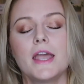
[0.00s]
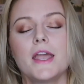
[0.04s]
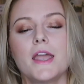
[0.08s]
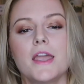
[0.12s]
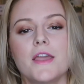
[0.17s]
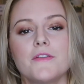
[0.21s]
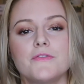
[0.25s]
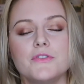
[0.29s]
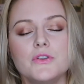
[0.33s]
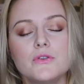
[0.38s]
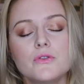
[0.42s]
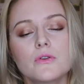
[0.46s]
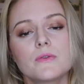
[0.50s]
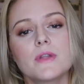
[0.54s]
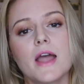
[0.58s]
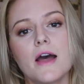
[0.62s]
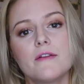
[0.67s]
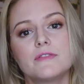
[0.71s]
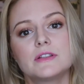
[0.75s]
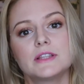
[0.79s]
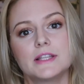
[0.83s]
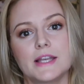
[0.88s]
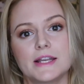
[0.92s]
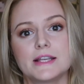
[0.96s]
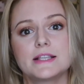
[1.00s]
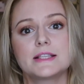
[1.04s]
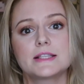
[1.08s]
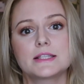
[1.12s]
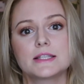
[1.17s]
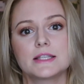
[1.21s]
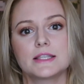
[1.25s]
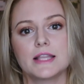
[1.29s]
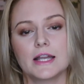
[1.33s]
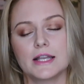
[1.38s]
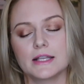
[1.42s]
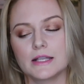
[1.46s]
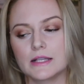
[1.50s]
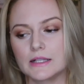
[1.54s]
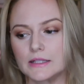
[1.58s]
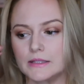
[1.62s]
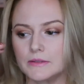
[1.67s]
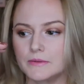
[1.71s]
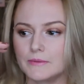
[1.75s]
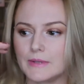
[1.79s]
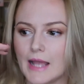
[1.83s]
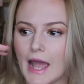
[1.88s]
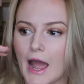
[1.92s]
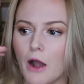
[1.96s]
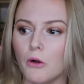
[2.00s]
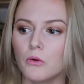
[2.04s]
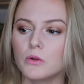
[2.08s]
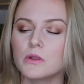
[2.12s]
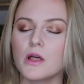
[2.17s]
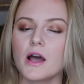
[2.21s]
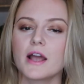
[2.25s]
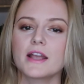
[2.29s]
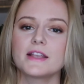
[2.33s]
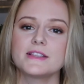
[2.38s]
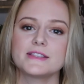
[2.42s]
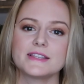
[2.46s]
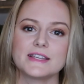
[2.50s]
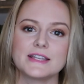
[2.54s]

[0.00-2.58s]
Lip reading: If you don't have a list that outlines